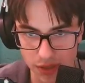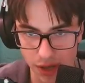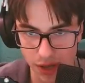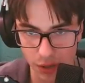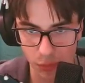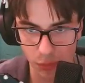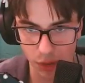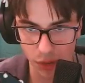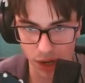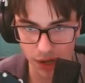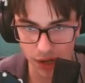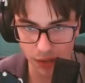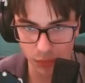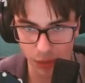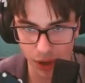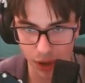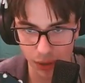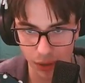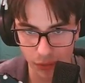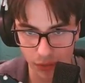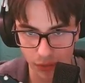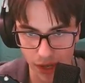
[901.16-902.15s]
out wide
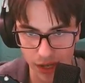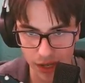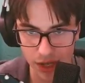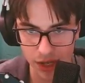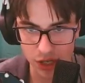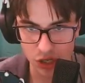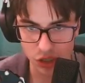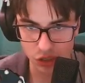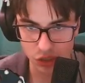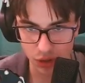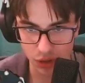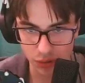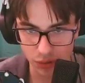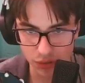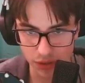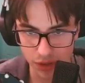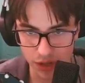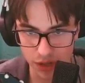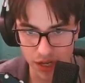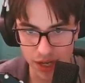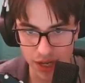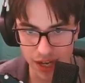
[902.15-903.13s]
while there.
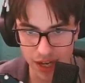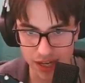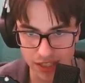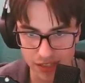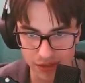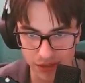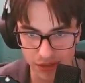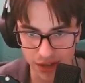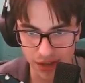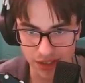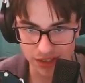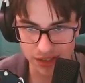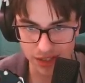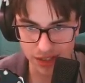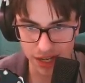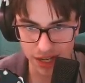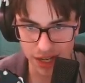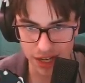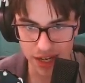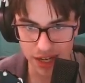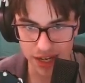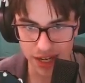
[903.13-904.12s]
Schroeder is advancing
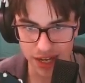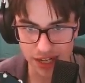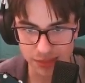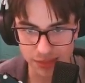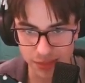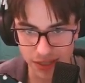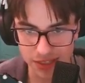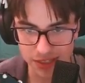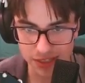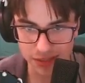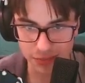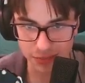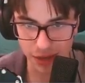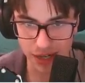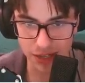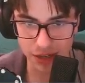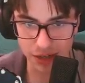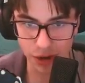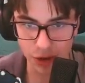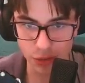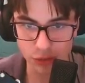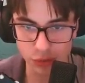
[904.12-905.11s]
here. He gets past his man. He
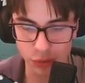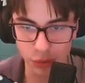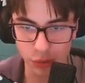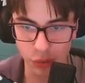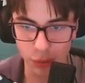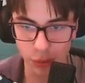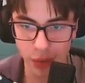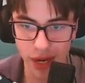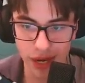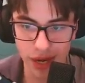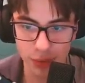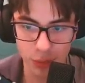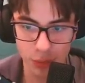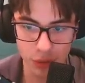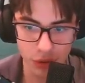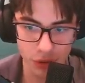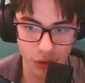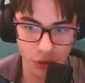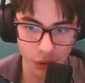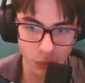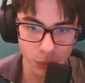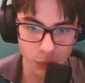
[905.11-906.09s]
goes all the way. What a
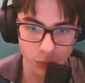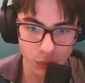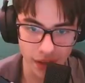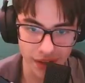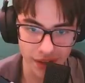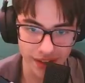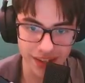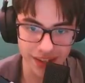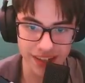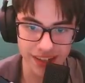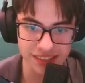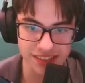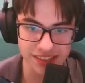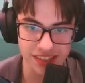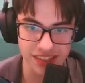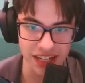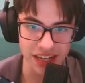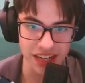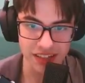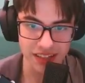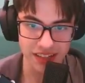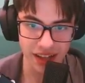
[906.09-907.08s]
goal that is.
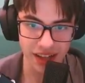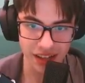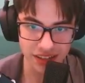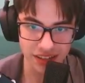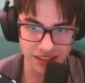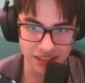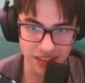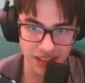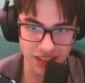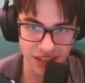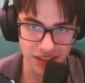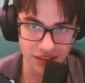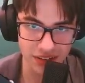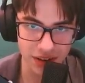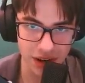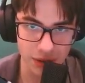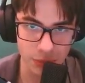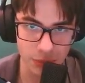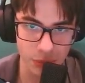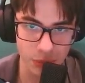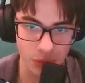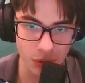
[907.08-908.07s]
That is an
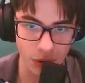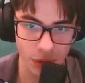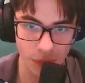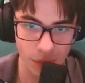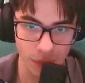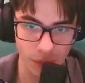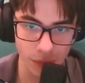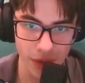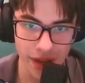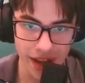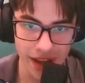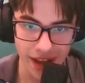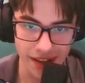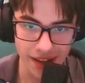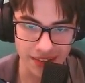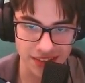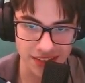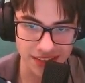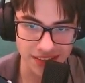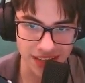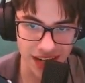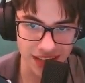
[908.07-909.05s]
incredible goal, and
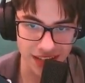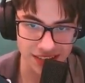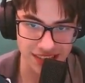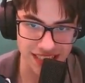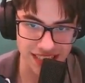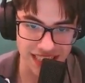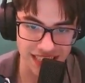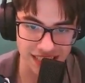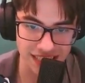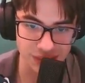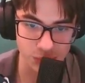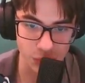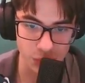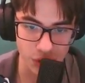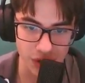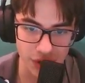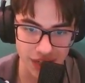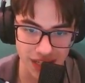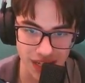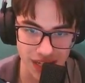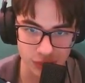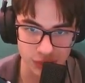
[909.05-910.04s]
the tactic is
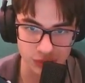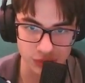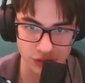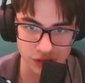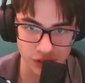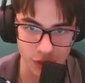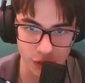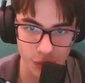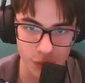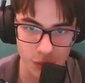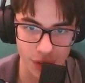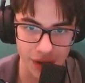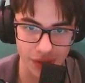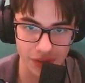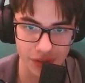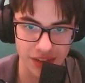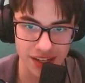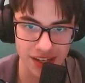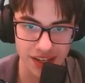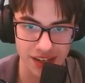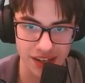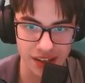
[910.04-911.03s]
working out so well
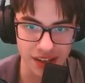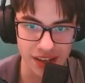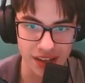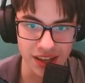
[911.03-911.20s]
here